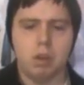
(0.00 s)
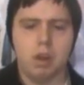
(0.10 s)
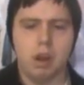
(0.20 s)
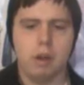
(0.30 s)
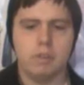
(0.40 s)

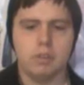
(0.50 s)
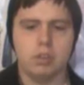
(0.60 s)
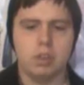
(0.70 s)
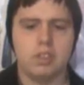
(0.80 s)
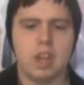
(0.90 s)
However,
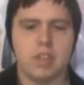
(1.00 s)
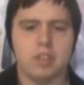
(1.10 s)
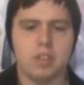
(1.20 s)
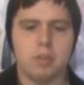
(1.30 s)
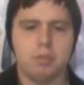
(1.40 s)
during the
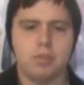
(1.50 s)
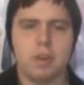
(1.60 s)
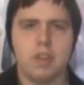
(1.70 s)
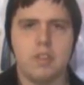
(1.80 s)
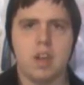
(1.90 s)
tests, she
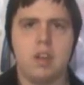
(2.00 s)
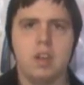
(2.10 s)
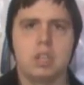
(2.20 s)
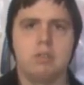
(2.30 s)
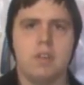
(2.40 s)
finds out
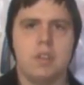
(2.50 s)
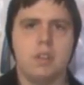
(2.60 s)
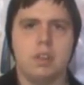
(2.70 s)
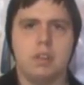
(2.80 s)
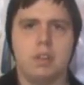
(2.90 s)

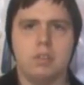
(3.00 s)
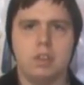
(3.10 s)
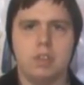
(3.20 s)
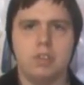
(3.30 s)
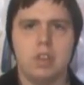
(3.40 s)

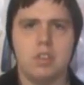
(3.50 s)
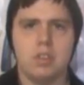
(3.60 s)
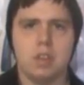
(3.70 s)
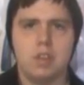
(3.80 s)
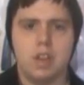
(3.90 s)
that she
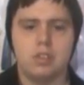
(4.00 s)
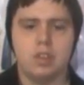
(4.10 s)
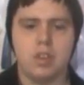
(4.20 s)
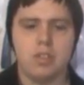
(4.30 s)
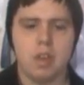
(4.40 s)

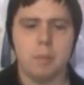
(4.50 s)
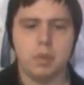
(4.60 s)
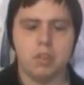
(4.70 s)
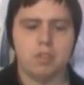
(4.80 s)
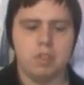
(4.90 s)

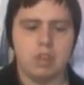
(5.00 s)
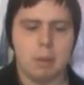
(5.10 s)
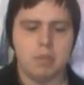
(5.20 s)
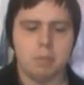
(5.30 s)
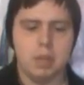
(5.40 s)
belongs to three
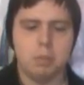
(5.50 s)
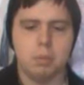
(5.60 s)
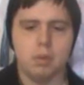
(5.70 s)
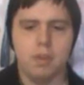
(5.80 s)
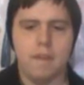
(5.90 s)
types of
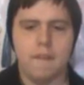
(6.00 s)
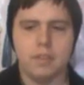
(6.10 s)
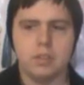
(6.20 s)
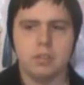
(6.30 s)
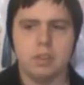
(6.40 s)
people,
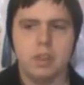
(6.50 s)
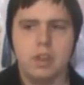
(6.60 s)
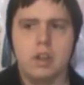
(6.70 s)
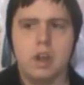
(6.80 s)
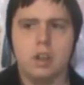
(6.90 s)
unknown
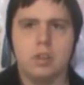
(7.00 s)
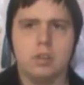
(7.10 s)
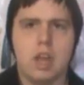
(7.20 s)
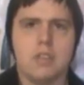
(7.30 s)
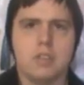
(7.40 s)

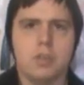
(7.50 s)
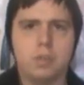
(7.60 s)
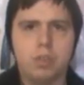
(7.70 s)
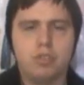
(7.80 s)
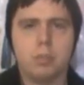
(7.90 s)
as a
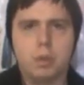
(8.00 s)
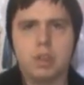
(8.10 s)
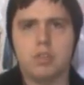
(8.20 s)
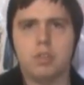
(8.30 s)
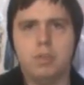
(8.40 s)
Divergent,
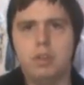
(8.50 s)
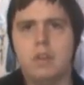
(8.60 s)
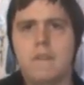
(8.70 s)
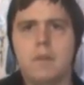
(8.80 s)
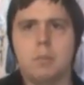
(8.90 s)
because
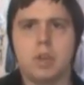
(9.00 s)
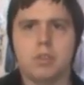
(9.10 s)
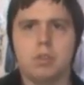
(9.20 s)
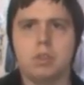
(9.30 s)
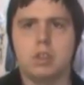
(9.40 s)

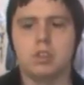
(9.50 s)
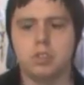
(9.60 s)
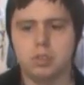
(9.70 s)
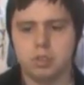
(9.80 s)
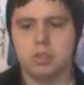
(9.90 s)
according to
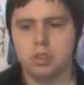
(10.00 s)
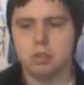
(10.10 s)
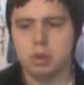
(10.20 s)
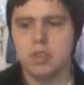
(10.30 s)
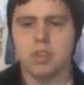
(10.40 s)

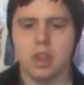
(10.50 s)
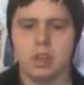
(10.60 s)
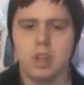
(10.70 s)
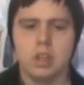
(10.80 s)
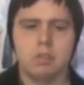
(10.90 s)

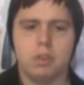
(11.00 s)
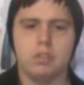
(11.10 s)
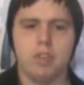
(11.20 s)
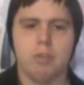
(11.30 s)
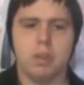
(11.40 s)
Winslet,
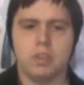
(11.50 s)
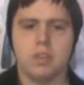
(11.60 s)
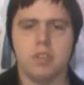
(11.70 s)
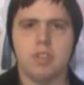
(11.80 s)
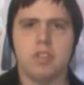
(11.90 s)
Divergents threaten the
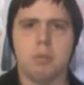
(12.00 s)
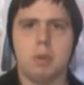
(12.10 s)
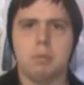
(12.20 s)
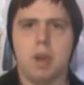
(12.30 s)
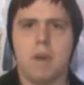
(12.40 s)

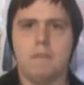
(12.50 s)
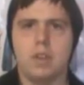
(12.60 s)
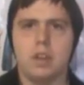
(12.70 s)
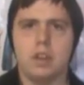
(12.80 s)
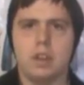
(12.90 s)
system, and
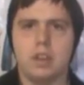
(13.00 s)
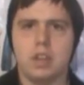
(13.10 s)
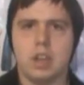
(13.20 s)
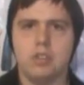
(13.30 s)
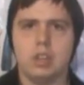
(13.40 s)

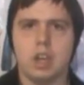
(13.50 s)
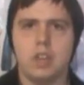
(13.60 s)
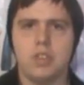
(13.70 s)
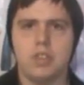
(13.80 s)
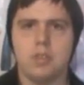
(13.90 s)
she kind
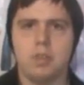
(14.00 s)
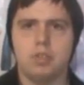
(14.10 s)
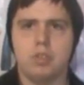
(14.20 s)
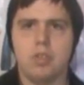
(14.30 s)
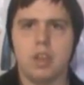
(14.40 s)
of sees
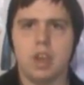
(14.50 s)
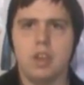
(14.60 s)
Divergents